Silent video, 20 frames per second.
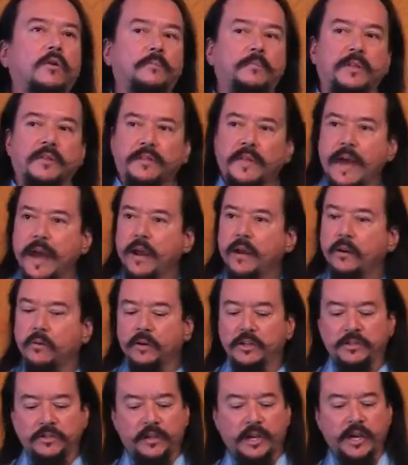
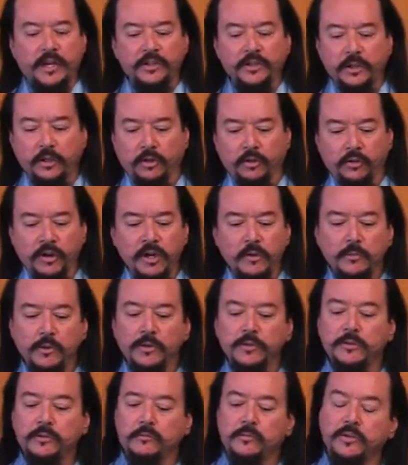Pythagoras, the ancient Greek
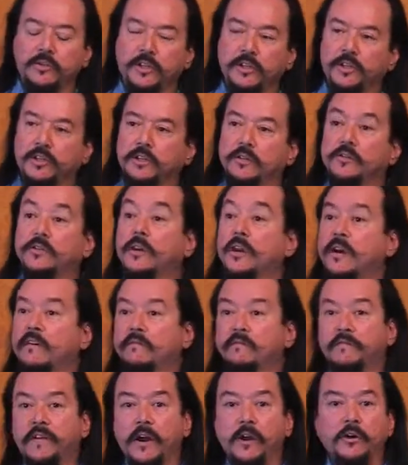musicians,
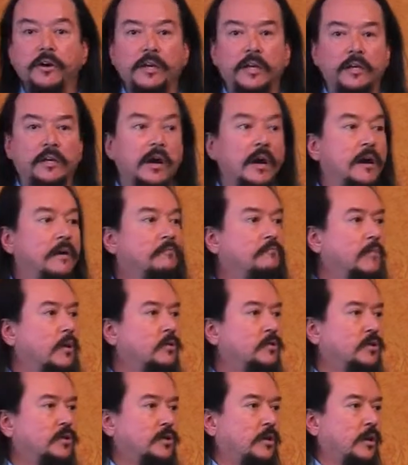Verdi,
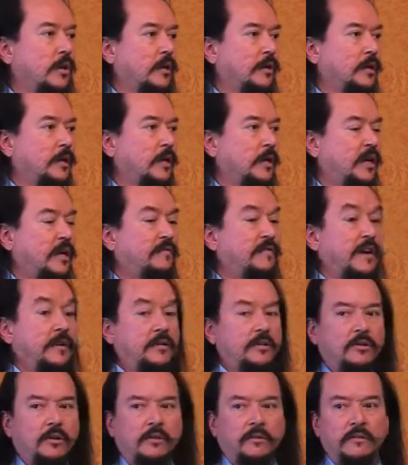Mozart, in fact
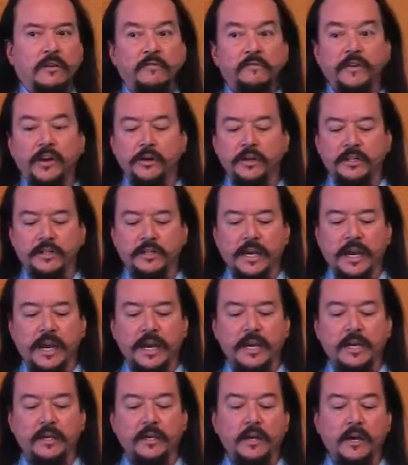it's called Verdi's
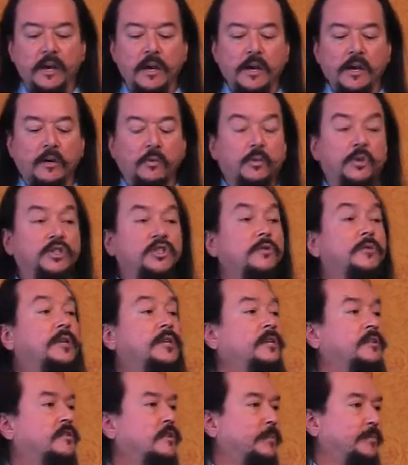A, were
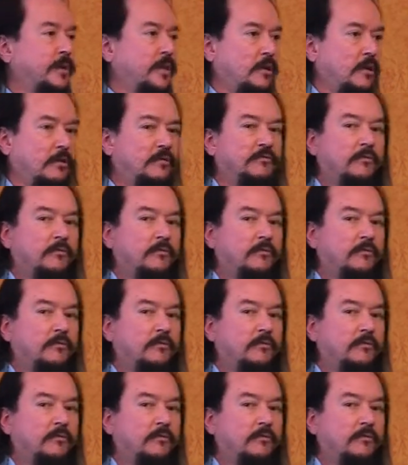tuning to something called